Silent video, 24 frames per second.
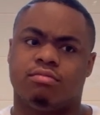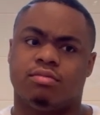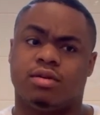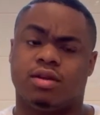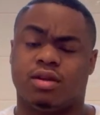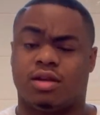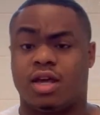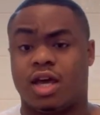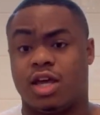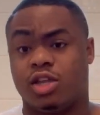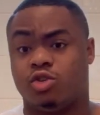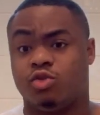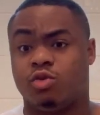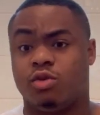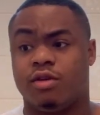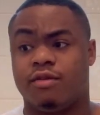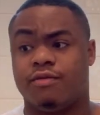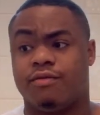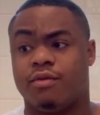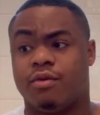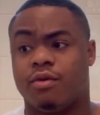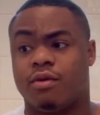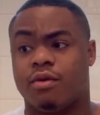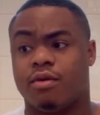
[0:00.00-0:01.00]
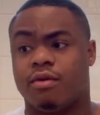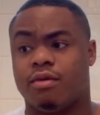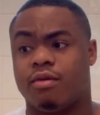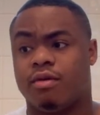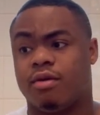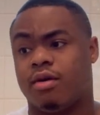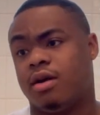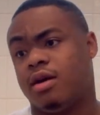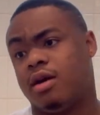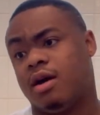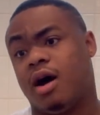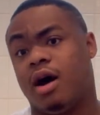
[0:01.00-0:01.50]
K24.
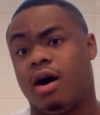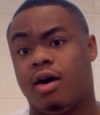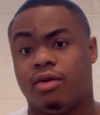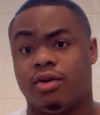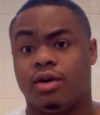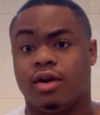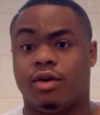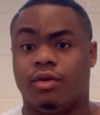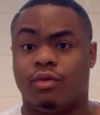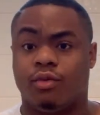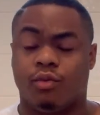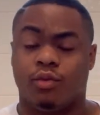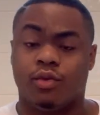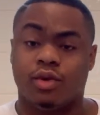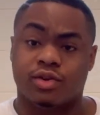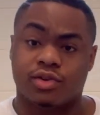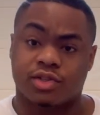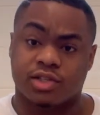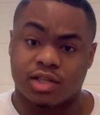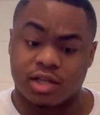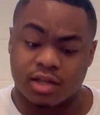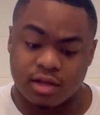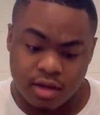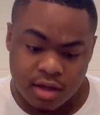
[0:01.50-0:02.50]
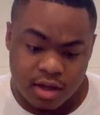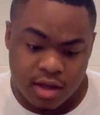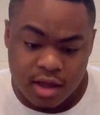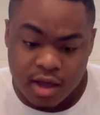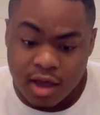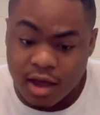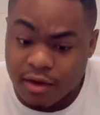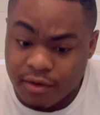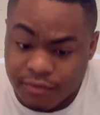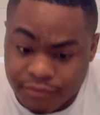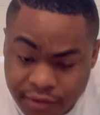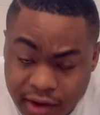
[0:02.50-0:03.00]
I don't know, we'll see
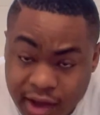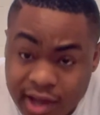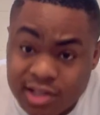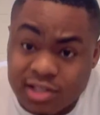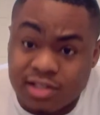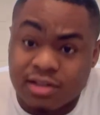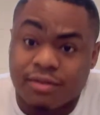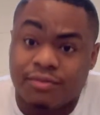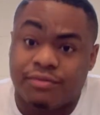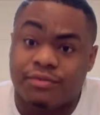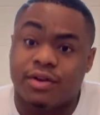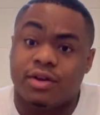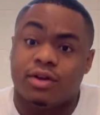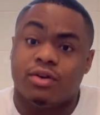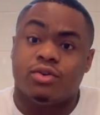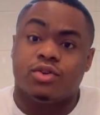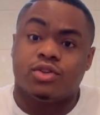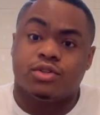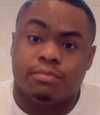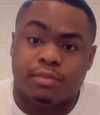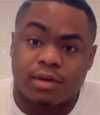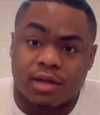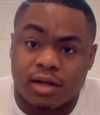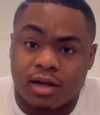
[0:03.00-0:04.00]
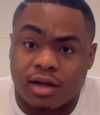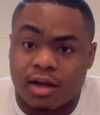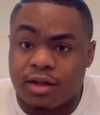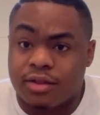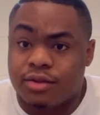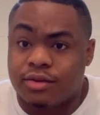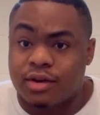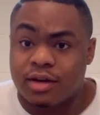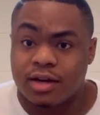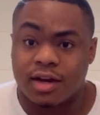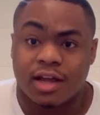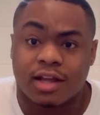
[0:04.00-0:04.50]
how fast it feels, but
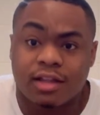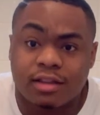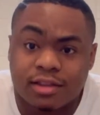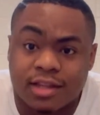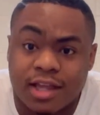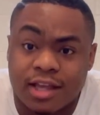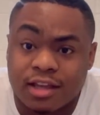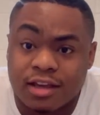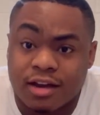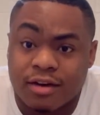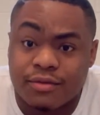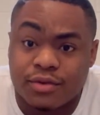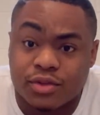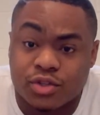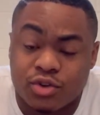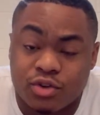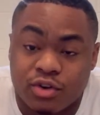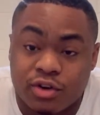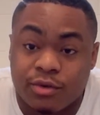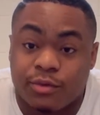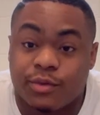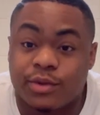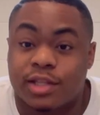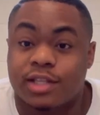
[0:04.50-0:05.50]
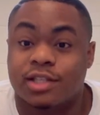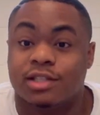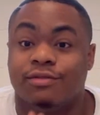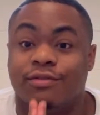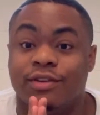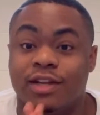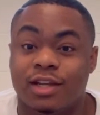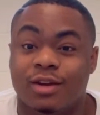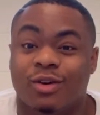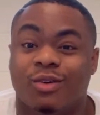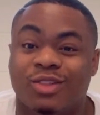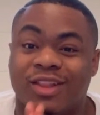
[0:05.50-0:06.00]
other than that, thank y'all for tuning in with this
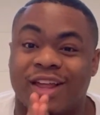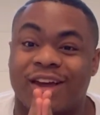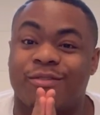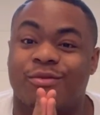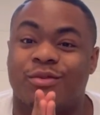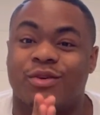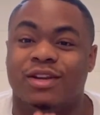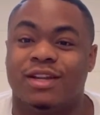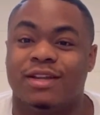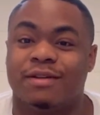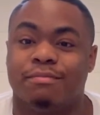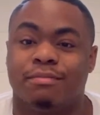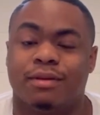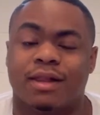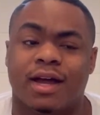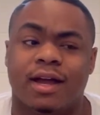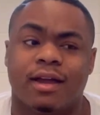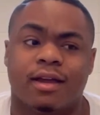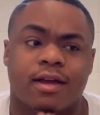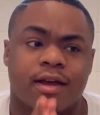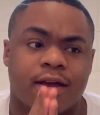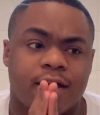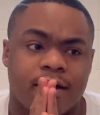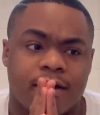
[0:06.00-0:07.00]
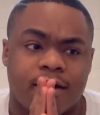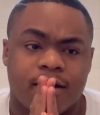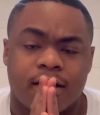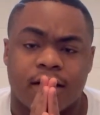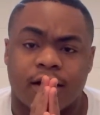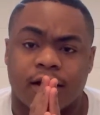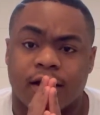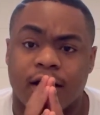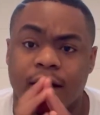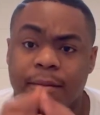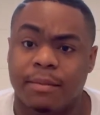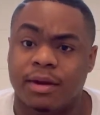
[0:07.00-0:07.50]
video. Life with D Black.
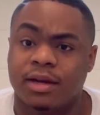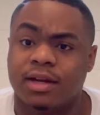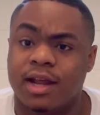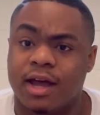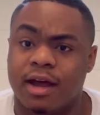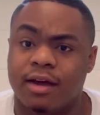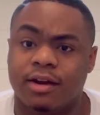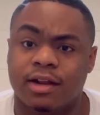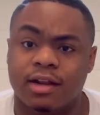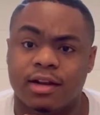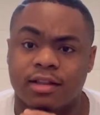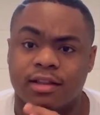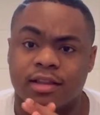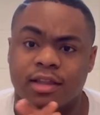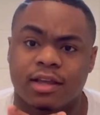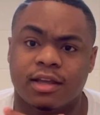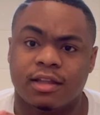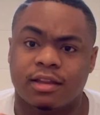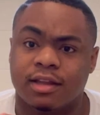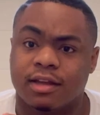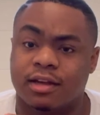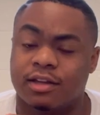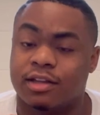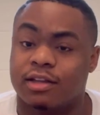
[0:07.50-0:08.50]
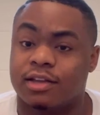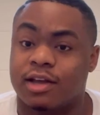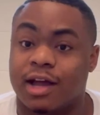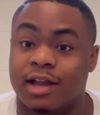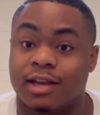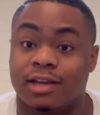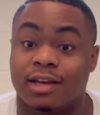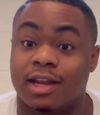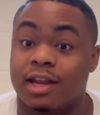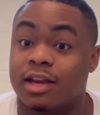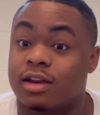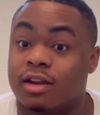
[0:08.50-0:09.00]
Comment down anything that I
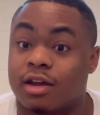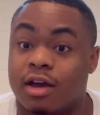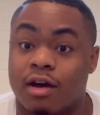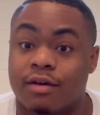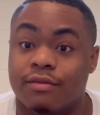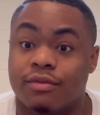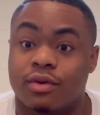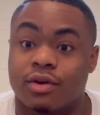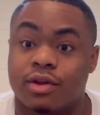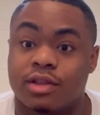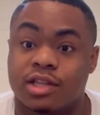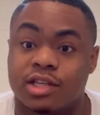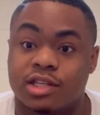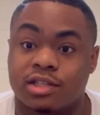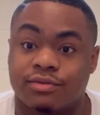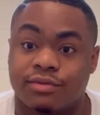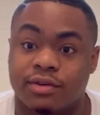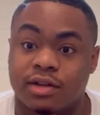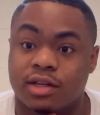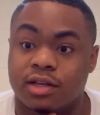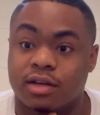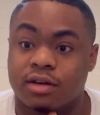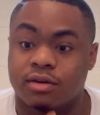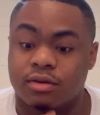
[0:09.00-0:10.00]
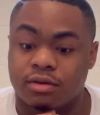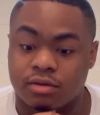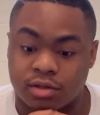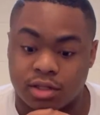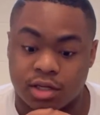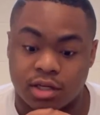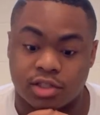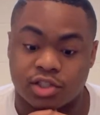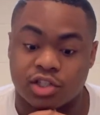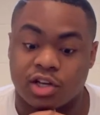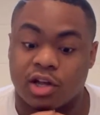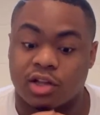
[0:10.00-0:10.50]
didn't cover in this video
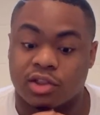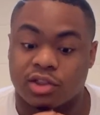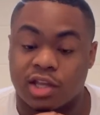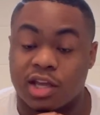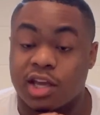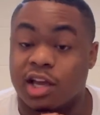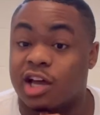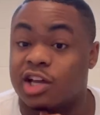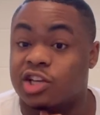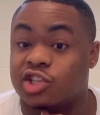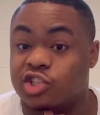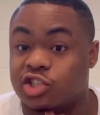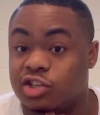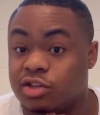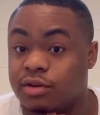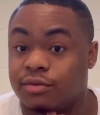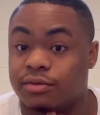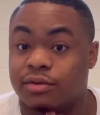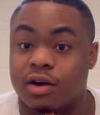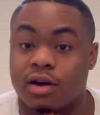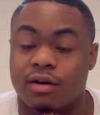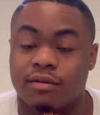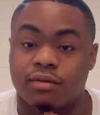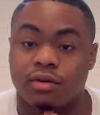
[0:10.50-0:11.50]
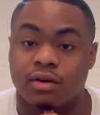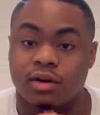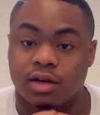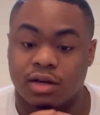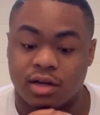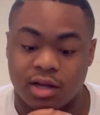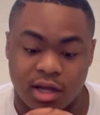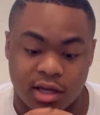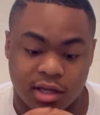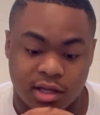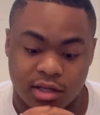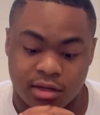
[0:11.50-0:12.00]
that y'all think I should have covered, and
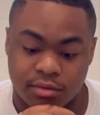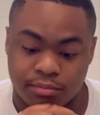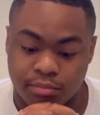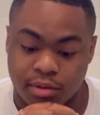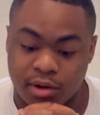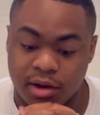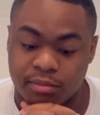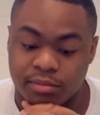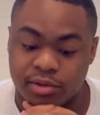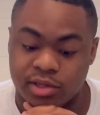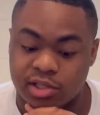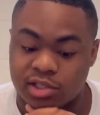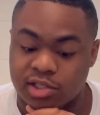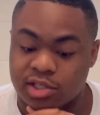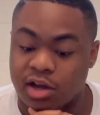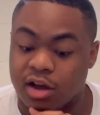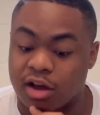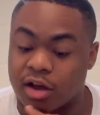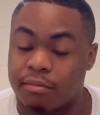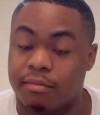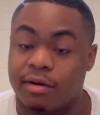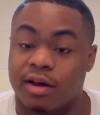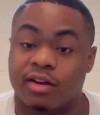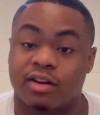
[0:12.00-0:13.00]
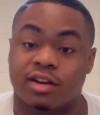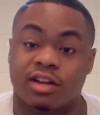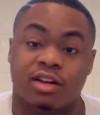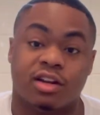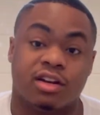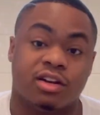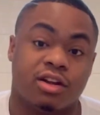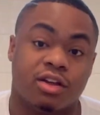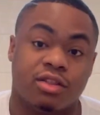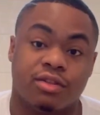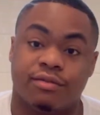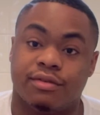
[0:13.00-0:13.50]
I could probably talk about it in
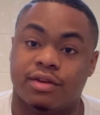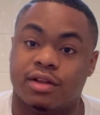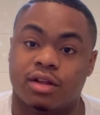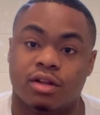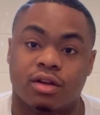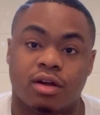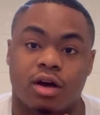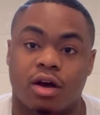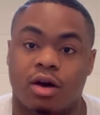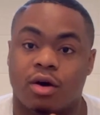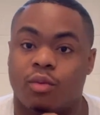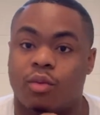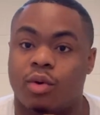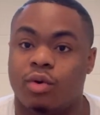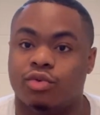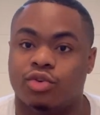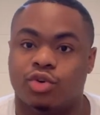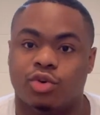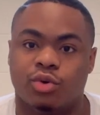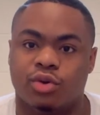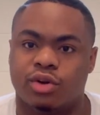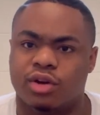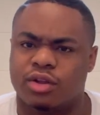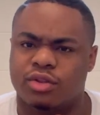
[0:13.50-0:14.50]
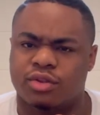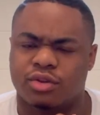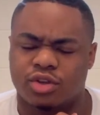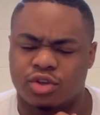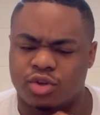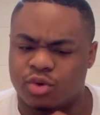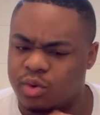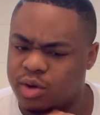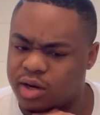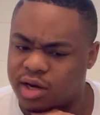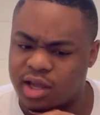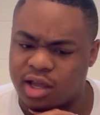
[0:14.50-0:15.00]
another video. I won't do another
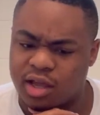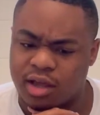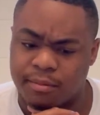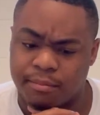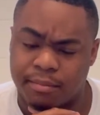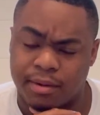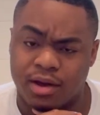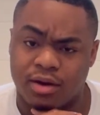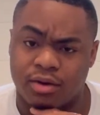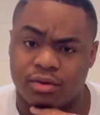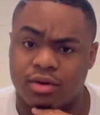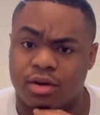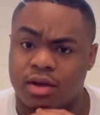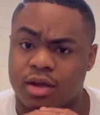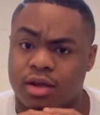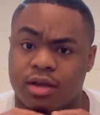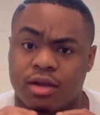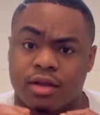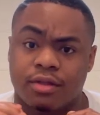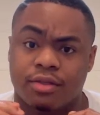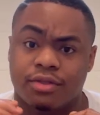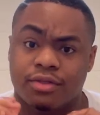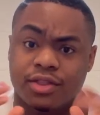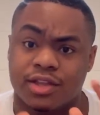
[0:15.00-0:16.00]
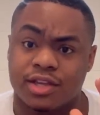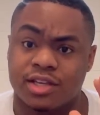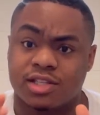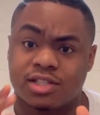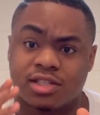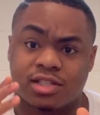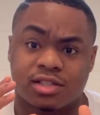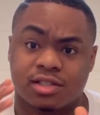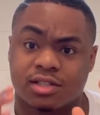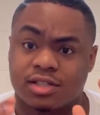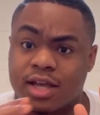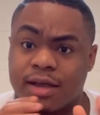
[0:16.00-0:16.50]
Q&A about
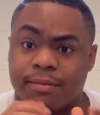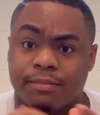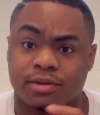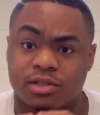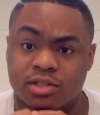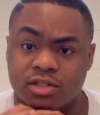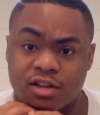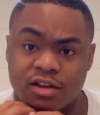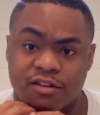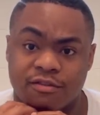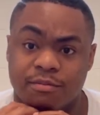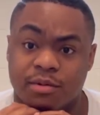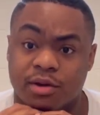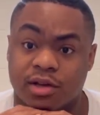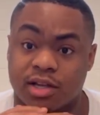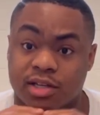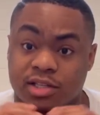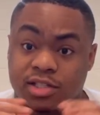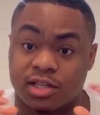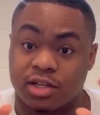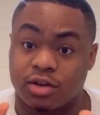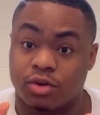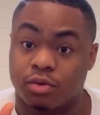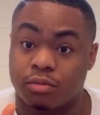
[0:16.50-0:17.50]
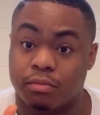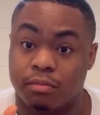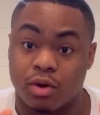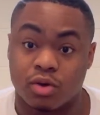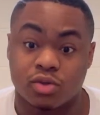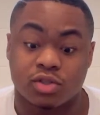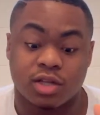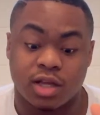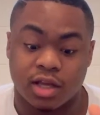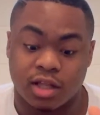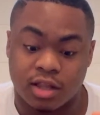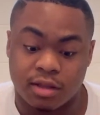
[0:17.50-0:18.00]
this type of stuff because it'll
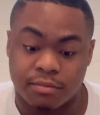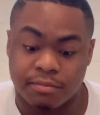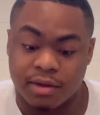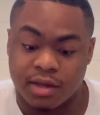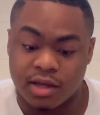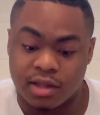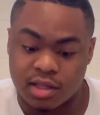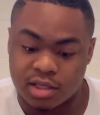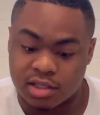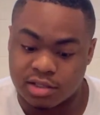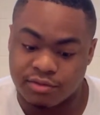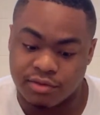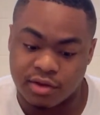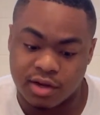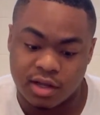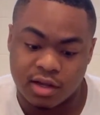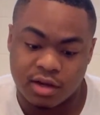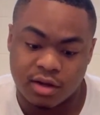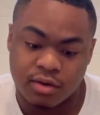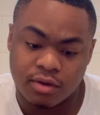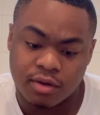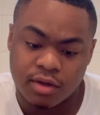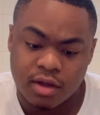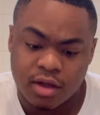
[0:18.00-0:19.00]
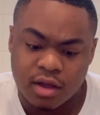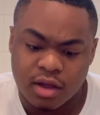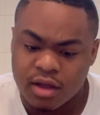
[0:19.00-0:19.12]
most likely be in this video.